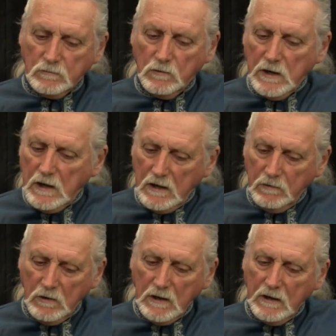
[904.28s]
really,
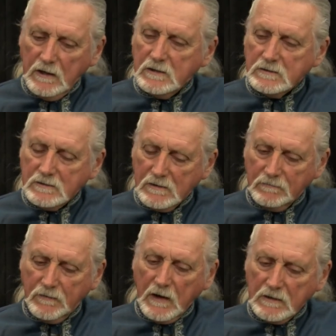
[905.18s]
really is the
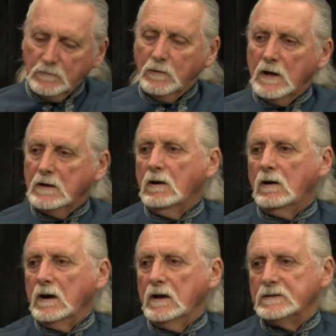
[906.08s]
fact that we are
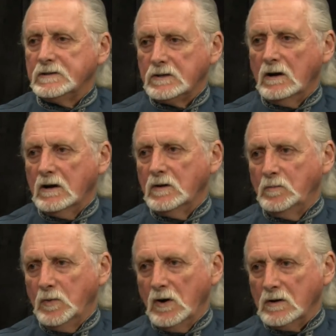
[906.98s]
not inside a
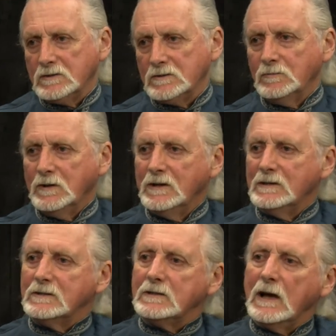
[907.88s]
box. We need
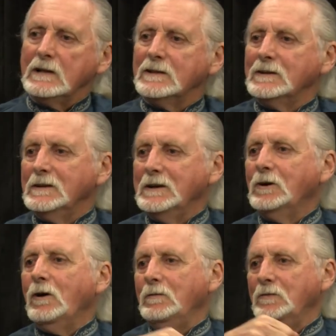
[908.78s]
to take the lid
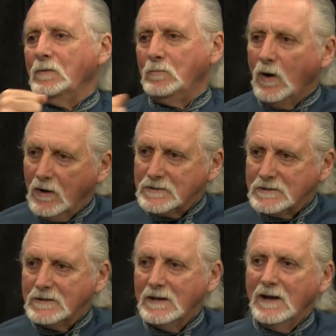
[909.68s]
off the
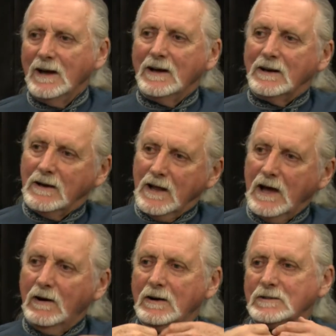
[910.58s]
box and
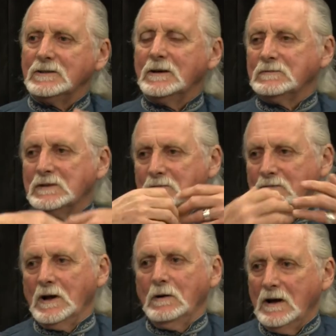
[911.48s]
allow ourselves to
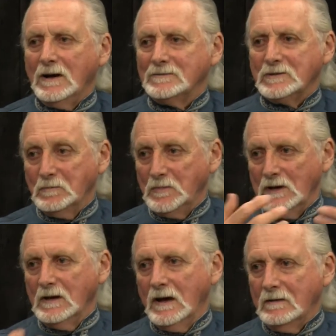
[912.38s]
flow out, to
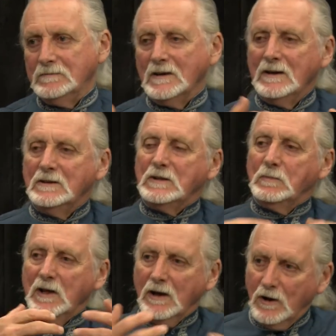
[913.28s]
be love, to
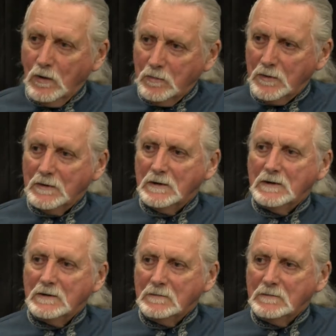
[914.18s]
be hope. Yep,